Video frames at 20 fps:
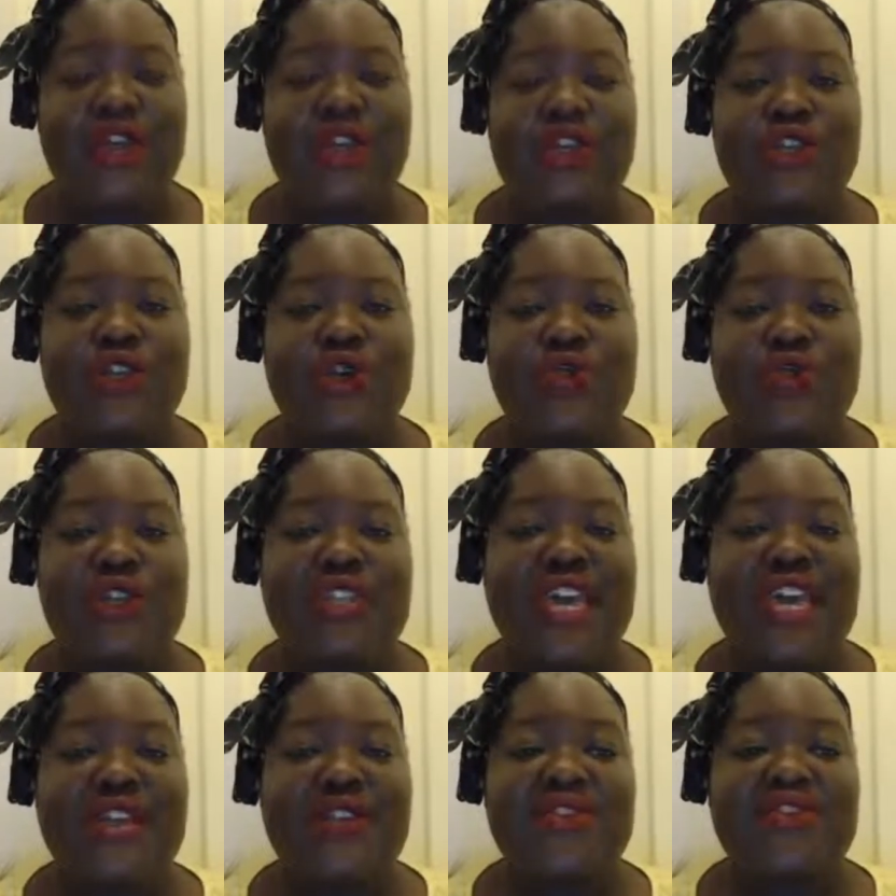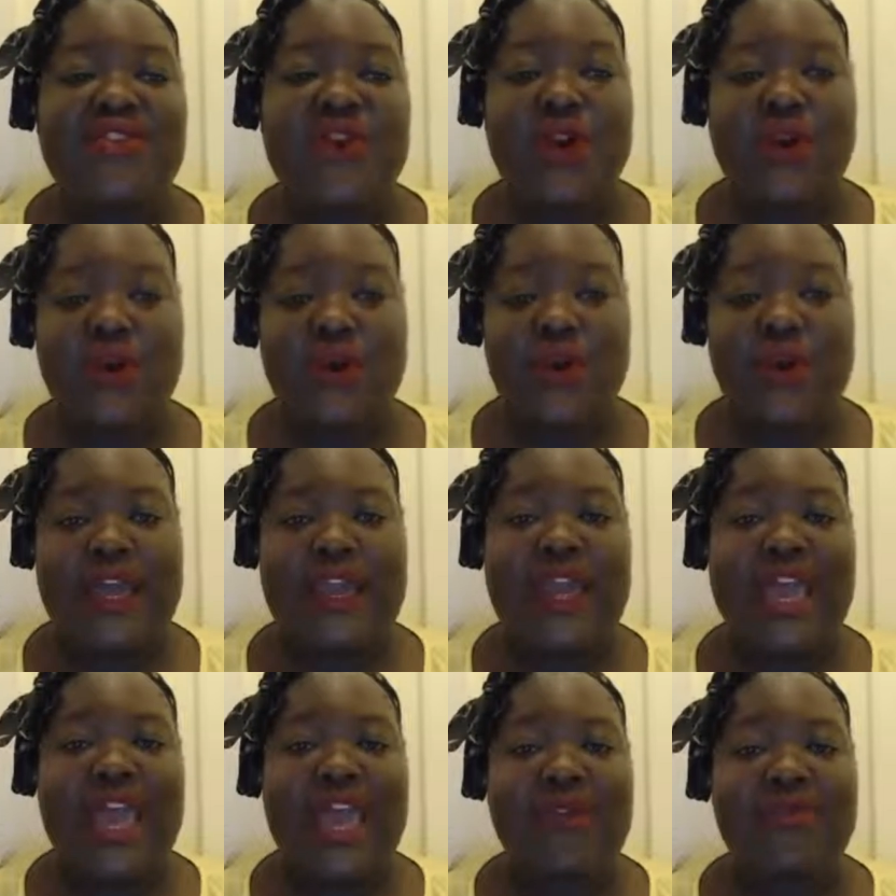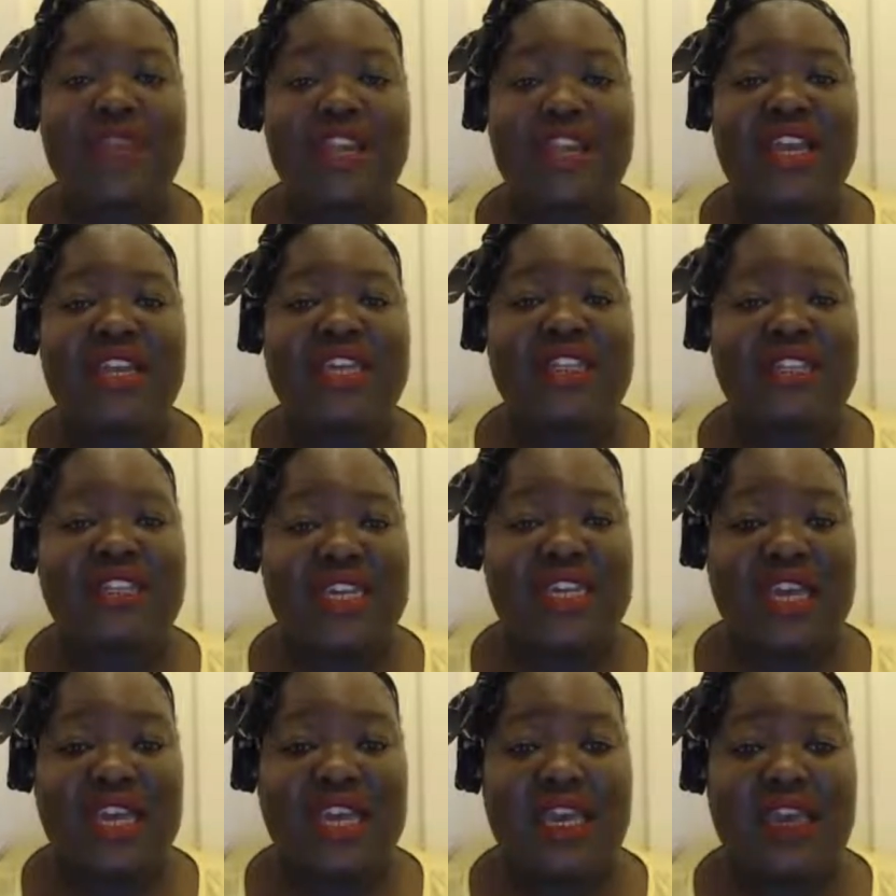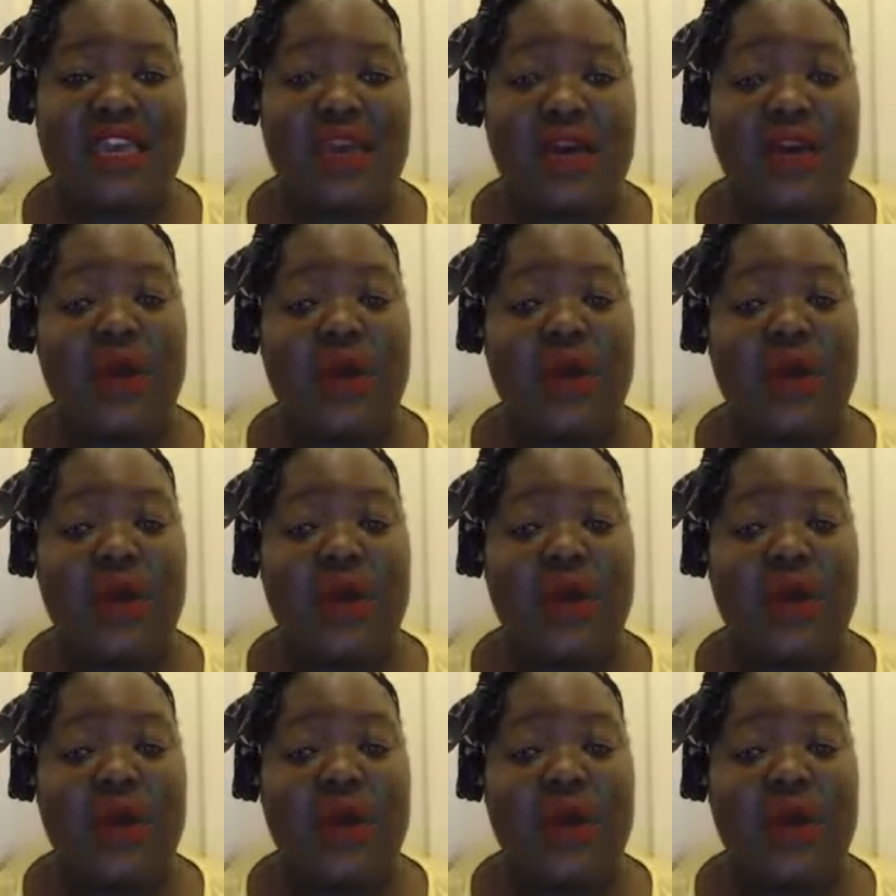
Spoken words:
you then know and have an idea